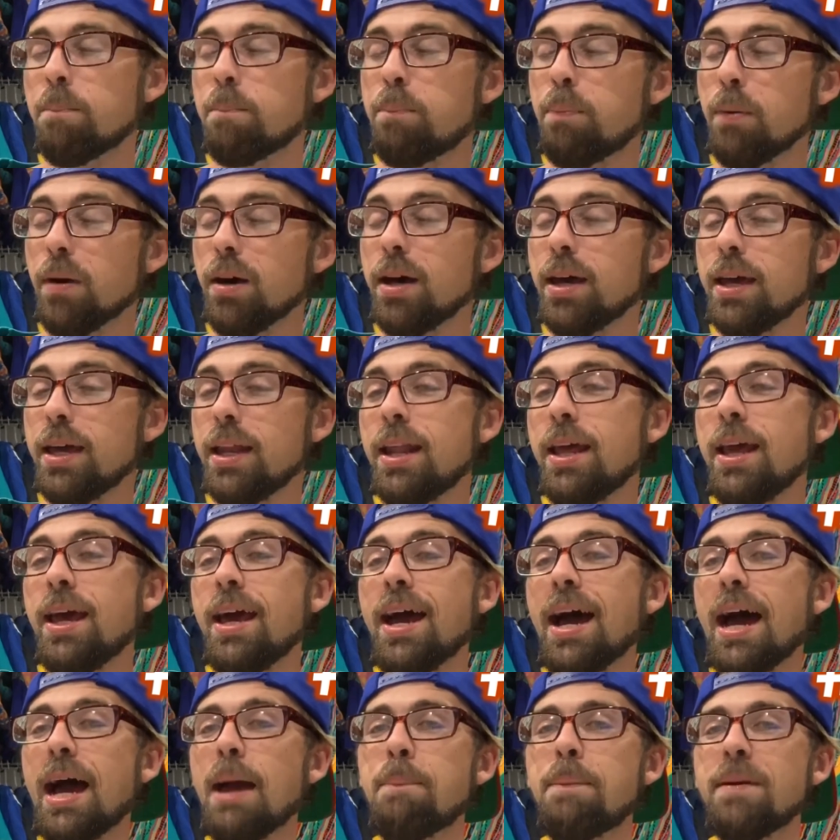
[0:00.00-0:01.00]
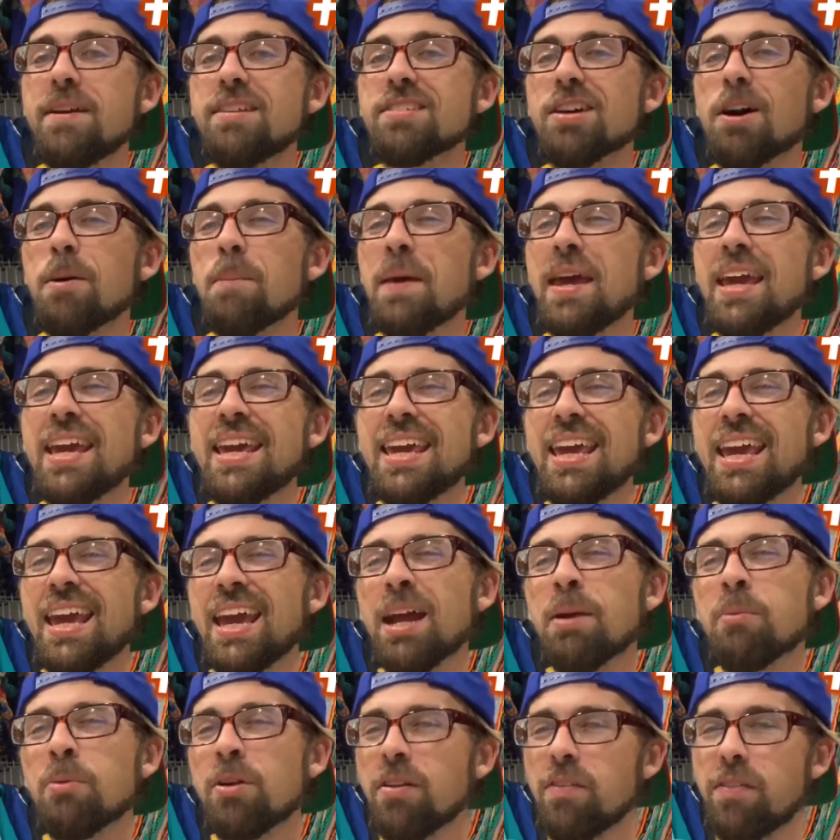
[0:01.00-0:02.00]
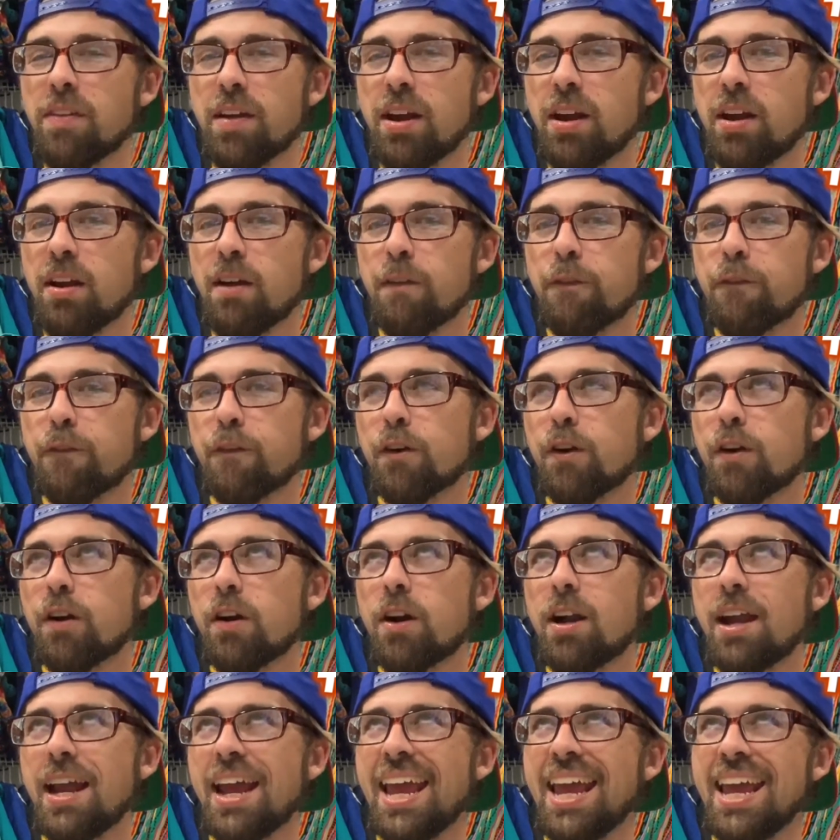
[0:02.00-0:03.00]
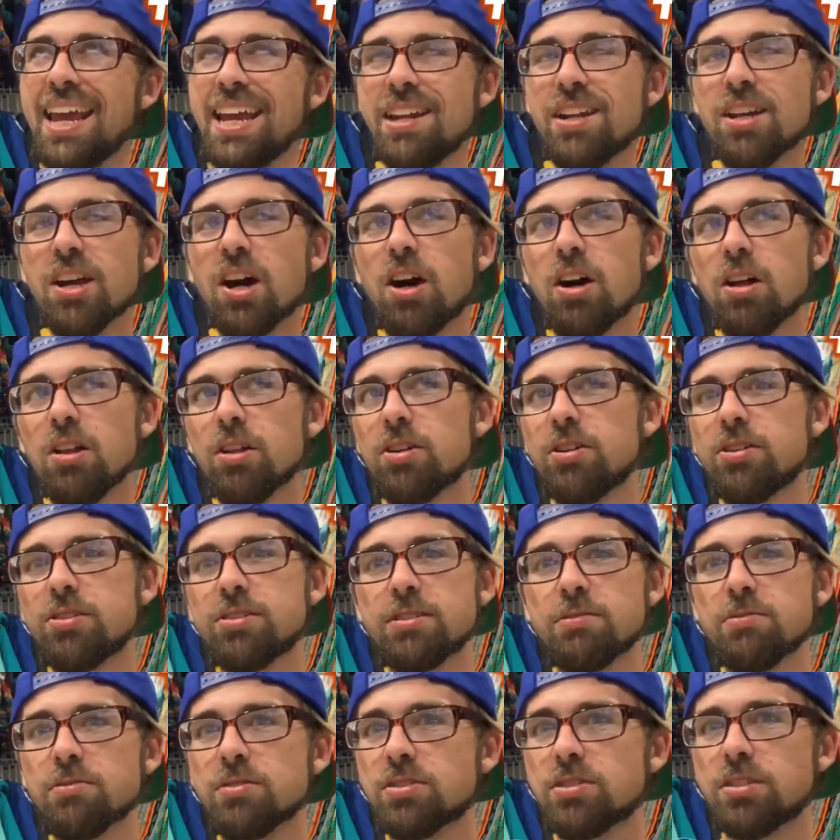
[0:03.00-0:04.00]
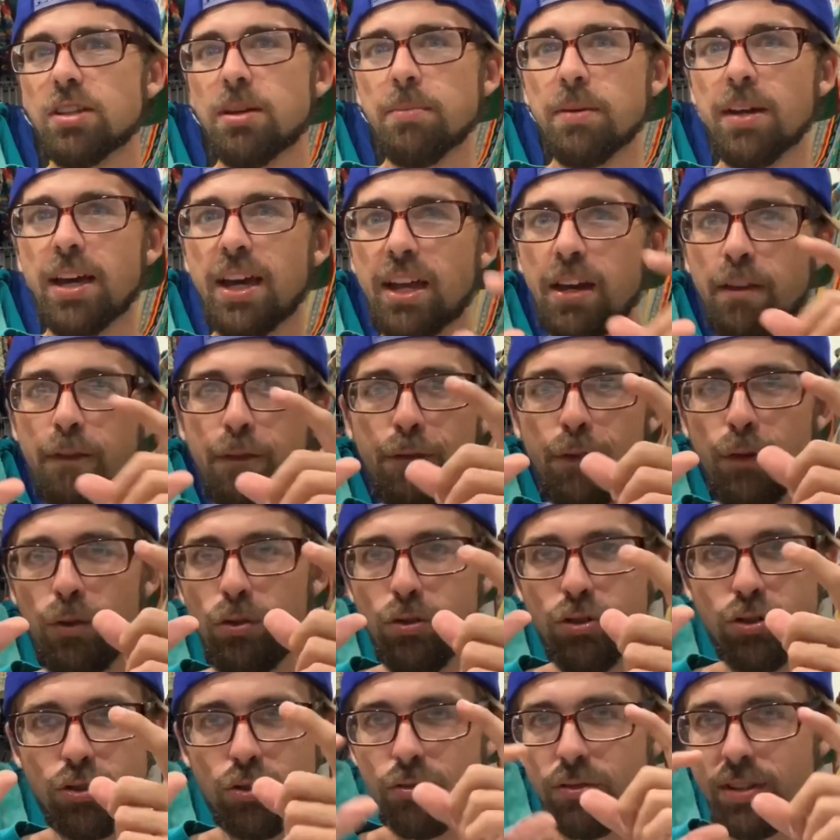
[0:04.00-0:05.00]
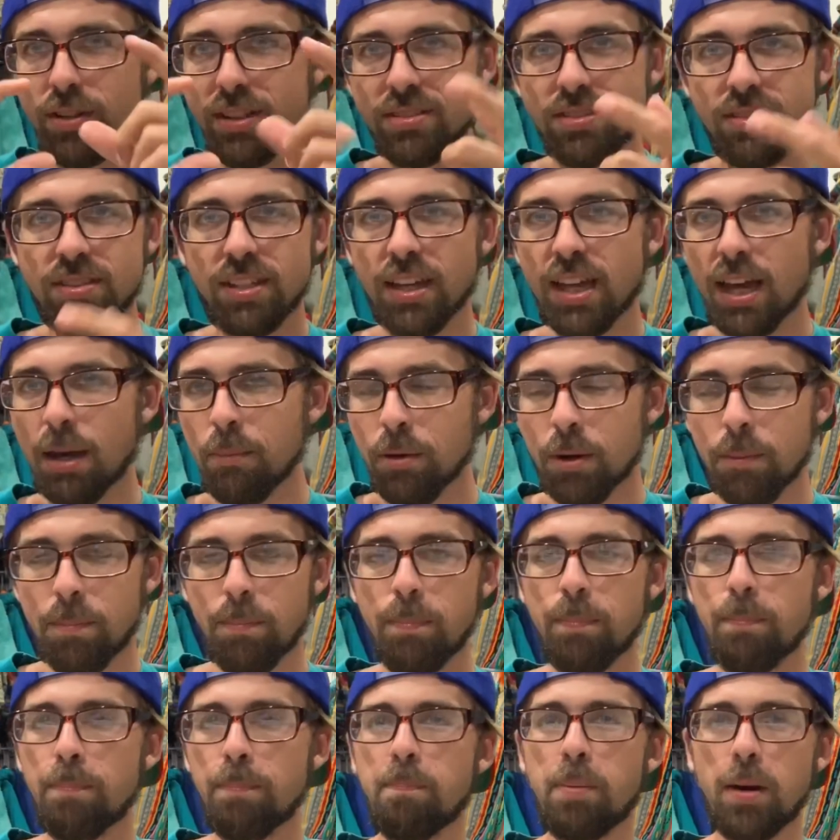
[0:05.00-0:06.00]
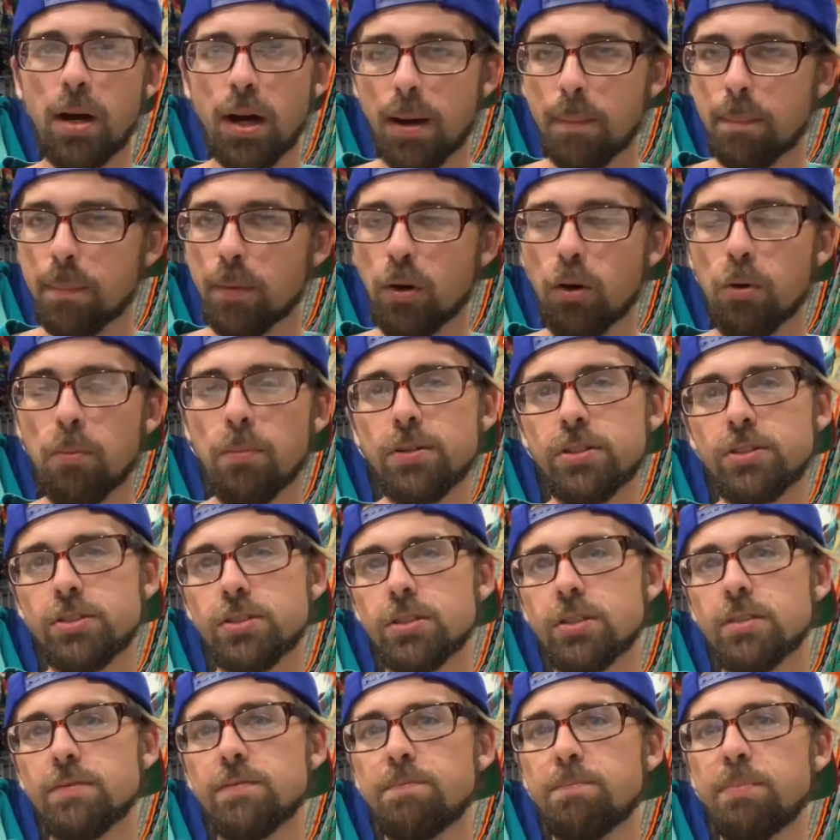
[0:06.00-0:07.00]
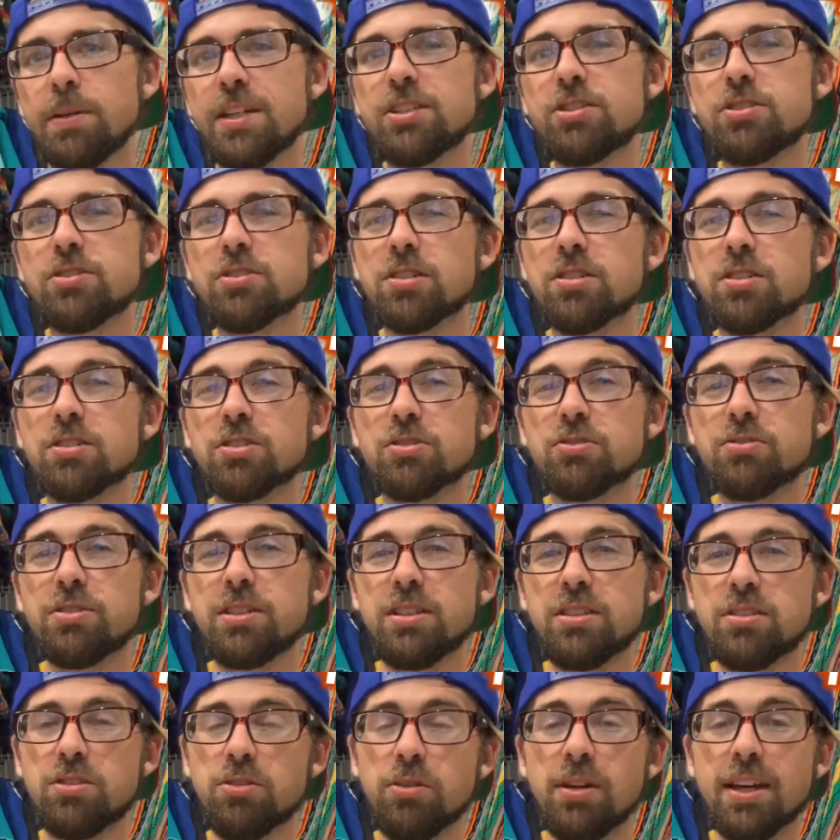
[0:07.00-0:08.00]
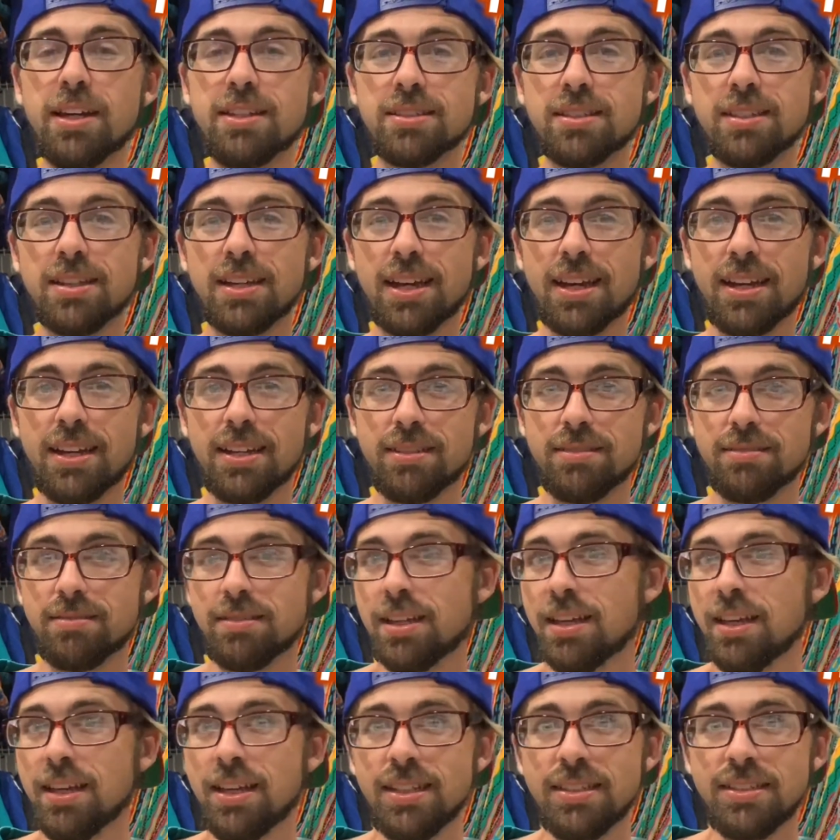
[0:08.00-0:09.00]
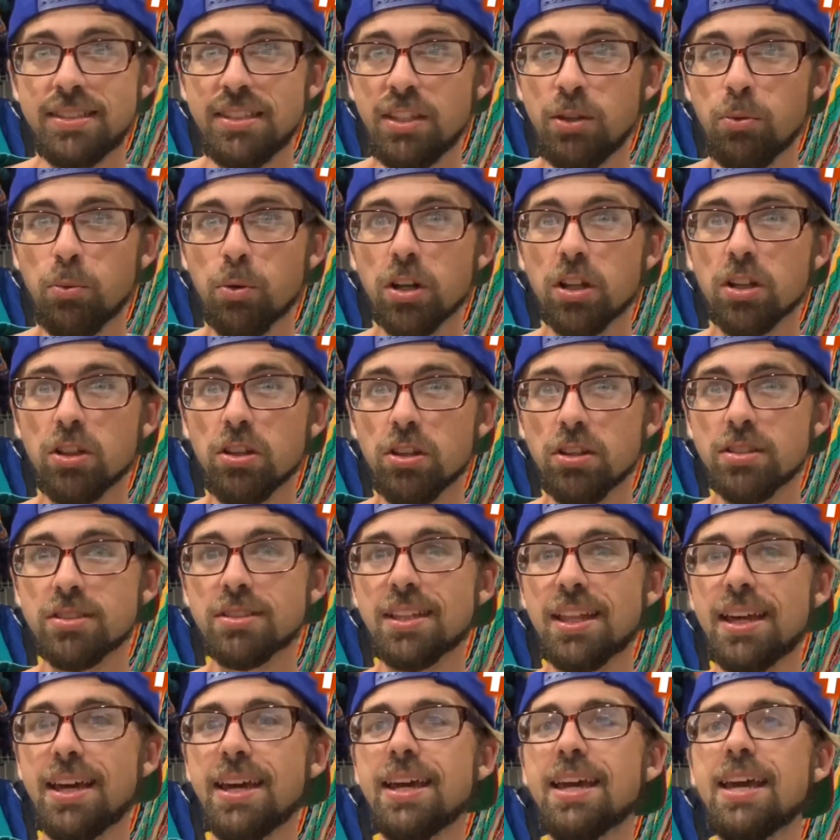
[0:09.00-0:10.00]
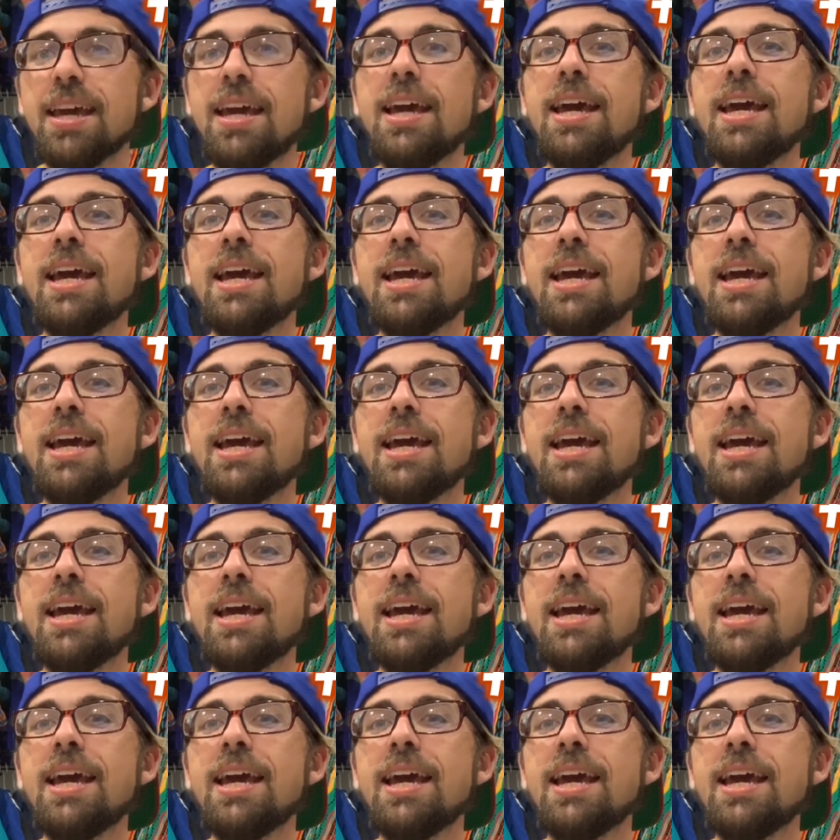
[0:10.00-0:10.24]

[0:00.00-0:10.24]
But I picked up a camera there for $8. It was some kind of futuristic. I'm gonna pop a whole bunch of the pictures on the screen so you guys can kind of see what it looks like.